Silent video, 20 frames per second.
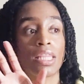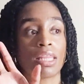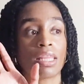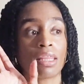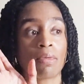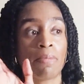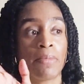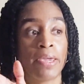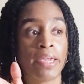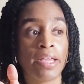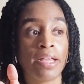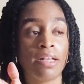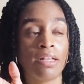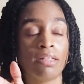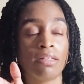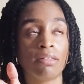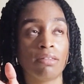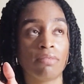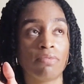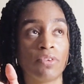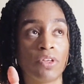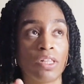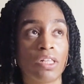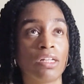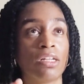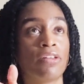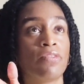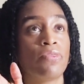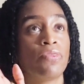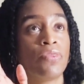The main
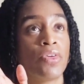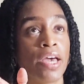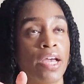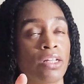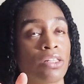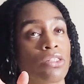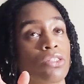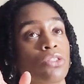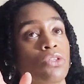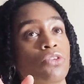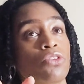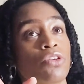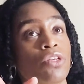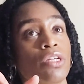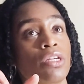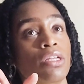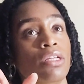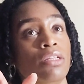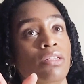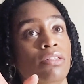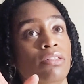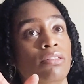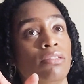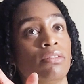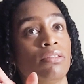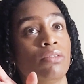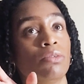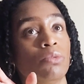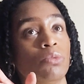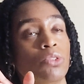villain in that story
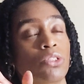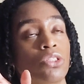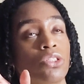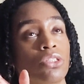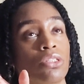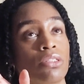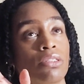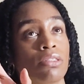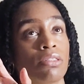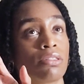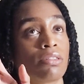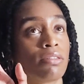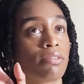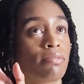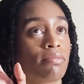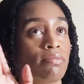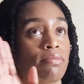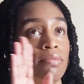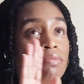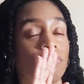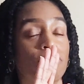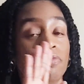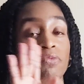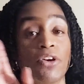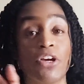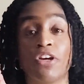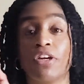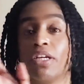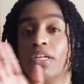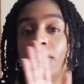was just
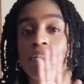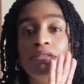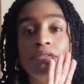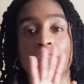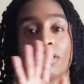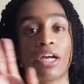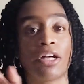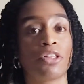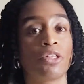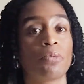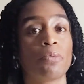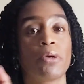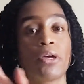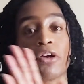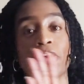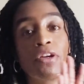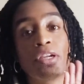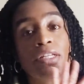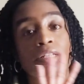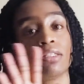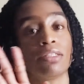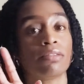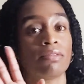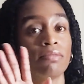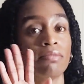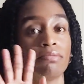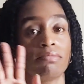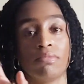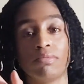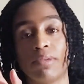very Tyler
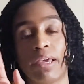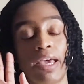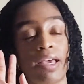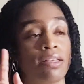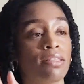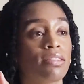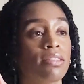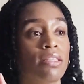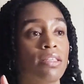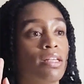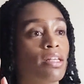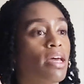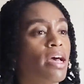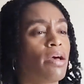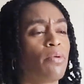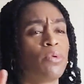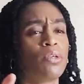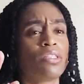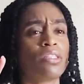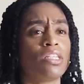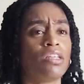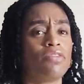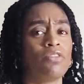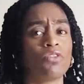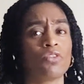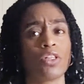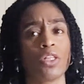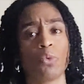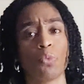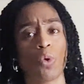Perry-esque, and I wasn't even
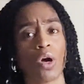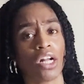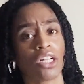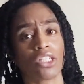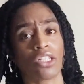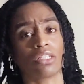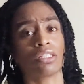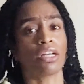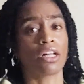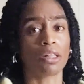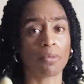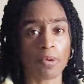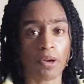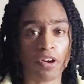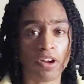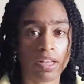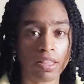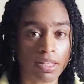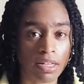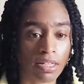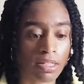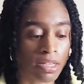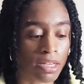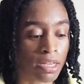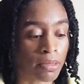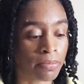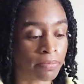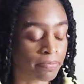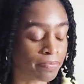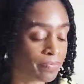really watching Tyler Perry at that
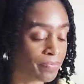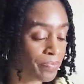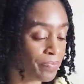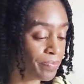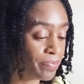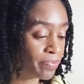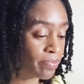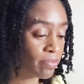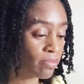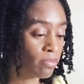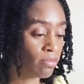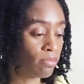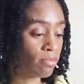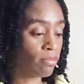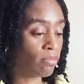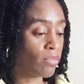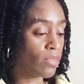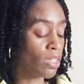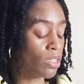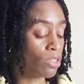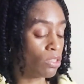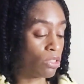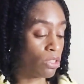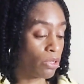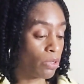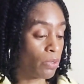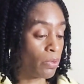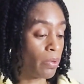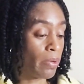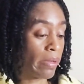time.
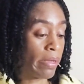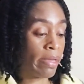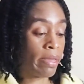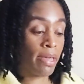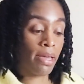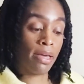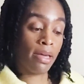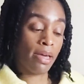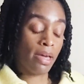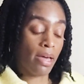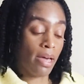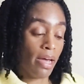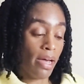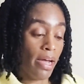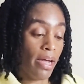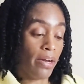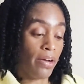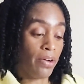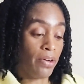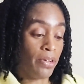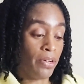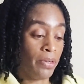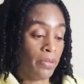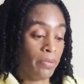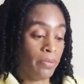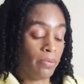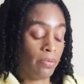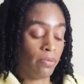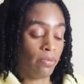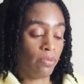So, I don't know,
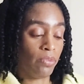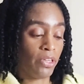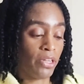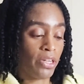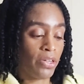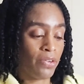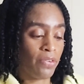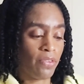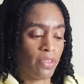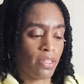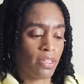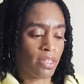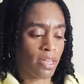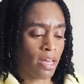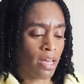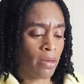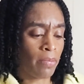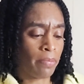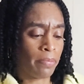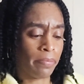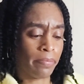very over the top,